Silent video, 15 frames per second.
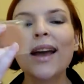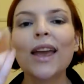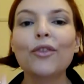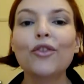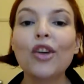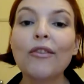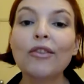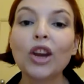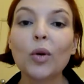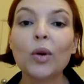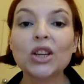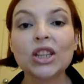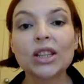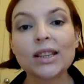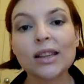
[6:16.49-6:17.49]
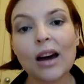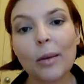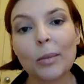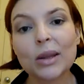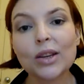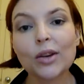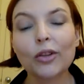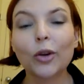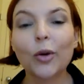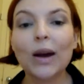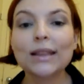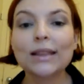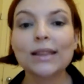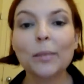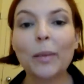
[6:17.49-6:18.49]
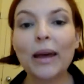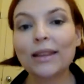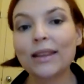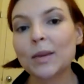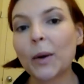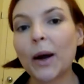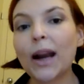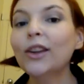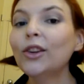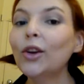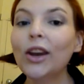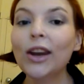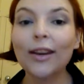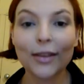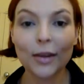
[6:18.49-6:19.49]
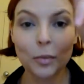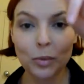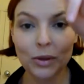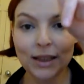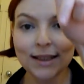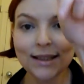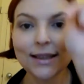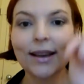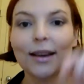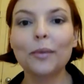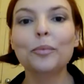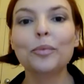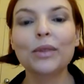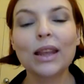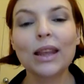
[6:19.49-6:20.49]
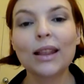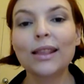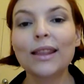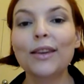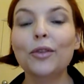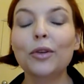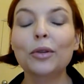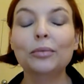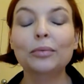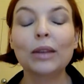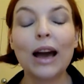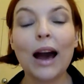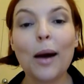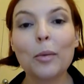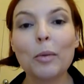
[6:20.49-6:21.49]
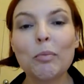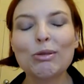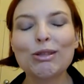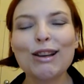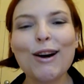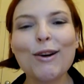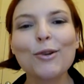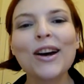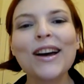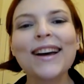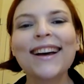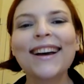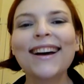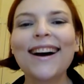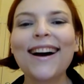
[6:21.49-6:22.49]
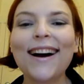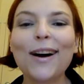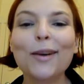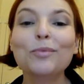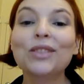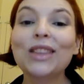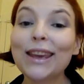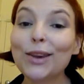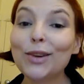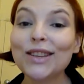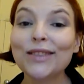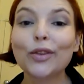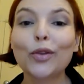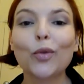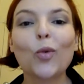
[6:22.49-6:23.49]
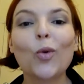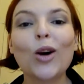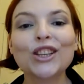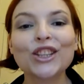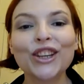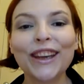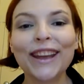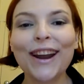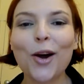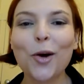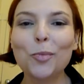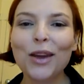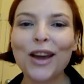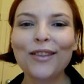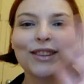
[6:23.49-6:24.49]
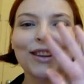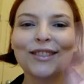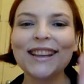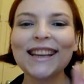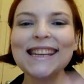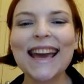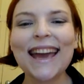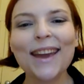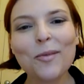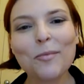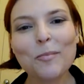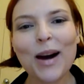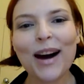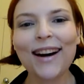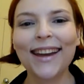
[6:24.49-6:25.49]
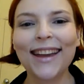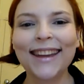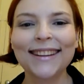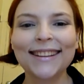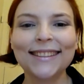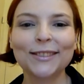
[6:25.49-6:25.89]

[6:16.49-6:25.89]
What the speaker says: If you have any questions, comments, or requests about this product or any other, please leave a comment below. Thank you as ever for watching, and I hope you have a lovely day. Bye.